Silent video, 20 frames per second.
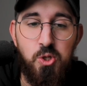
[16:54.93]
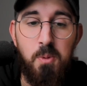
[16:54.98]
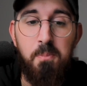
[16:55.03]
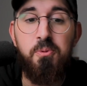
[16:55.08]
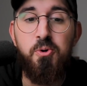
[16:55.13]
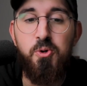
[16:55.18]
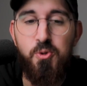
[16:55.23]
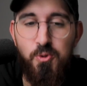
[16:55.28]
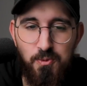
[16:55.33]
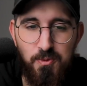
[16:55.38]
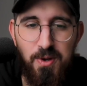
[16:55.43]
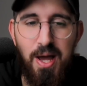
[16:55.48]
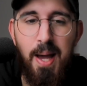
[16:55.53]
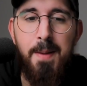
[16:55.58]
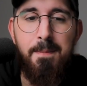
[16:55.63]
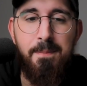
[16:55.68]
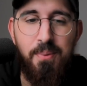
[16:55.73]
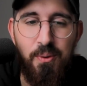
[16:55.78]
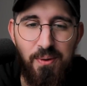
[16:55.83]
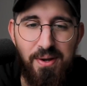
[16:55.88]
prove
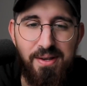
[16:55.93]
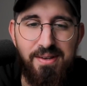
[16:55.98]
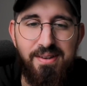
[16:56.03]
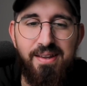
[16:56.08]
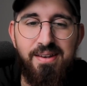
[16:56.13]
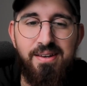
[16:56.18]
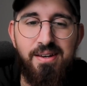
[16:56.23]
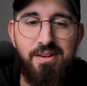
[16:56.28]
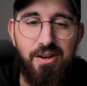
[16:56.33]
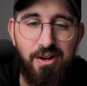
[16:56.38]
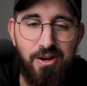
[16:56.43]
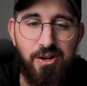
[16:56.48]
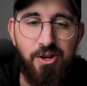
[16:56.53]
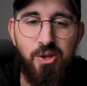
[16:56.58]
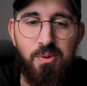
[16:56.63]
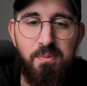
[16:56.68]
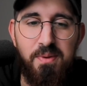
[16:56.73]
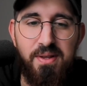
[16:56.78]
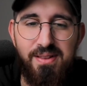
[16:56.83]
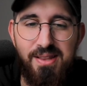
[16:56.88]
a point in an
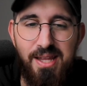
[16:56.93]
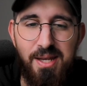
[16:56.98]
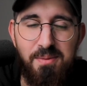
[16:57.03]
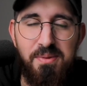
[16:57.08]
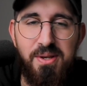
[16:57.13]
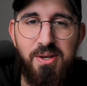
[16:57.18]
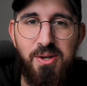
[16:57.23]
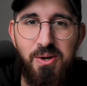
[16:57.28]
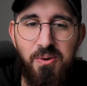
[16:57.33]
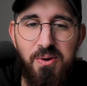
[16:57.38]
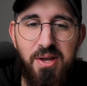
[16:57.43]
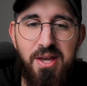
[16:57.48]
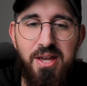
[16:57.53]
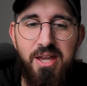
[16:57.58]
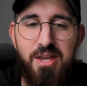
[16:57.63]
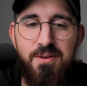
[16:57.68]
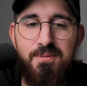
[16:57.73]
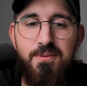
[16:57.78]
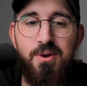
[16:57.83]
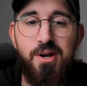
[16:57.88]
argument. Let me know
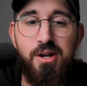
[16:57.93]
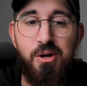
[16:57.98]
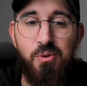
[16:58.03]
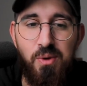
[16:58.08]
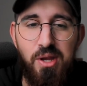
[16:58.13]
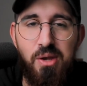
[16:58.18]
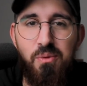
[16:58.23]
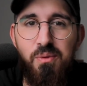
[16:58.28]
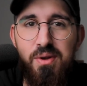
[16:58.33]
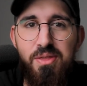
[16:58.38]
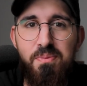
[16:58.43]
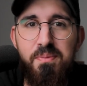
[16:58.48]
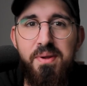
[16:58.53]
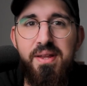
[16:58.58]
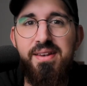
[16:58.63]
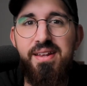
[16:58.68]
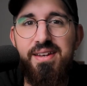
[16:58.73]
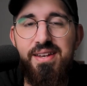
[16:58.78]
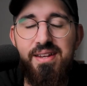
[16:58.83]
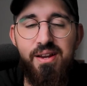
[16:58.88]
if you agree with
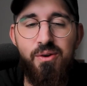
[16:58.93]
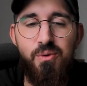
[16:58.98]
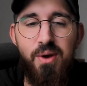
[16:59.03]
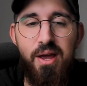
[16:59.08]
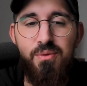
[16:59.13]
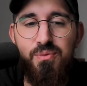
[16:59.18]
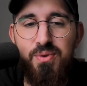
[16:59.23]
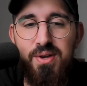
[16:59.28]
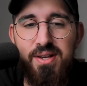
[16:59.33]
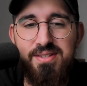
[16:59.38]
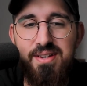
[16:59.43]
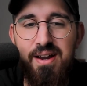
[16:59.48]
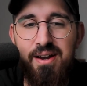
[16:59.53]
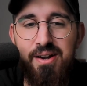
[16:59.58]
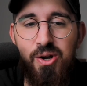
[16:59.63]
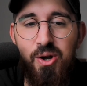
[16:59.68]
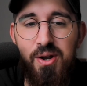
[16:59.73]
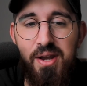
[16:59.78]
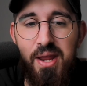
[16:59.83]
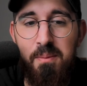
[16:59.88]
me that the graphics
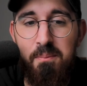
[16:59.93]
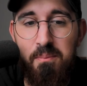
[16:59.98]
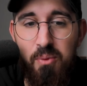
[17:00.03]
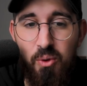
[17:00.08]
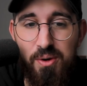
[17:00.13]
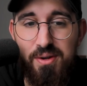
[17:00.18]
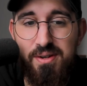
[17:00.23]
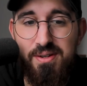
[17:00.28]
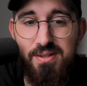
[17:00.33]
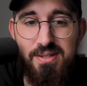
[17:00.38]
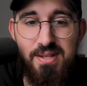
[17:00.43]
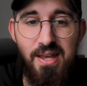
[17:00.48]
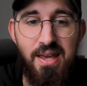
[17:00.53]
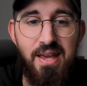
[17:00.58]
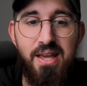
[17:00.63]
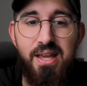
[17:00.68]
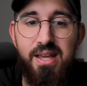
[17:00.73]
are not important.